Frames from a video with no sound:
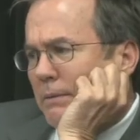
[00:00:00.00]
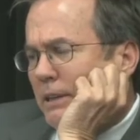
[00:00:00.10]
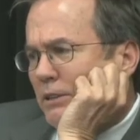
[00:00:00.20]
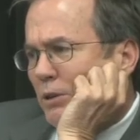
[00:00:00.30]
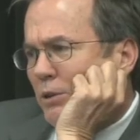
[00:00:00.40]

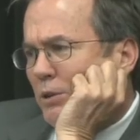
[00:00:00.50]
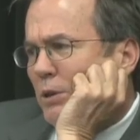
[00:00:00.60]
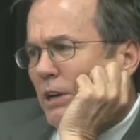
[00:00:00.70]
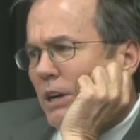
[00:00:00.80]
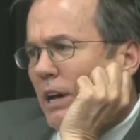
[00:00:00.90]
And so
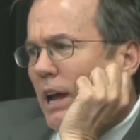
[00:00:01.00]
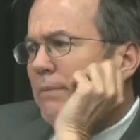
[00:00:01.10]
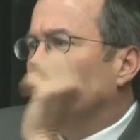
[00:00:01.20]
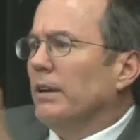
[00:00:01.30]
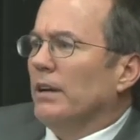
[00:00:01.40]

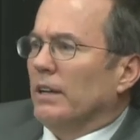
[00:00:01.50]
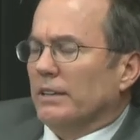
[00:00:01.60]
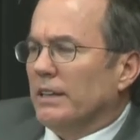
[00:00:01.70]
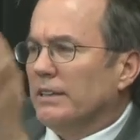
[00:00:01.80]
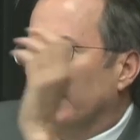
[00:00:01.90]

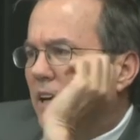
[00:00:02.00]
you,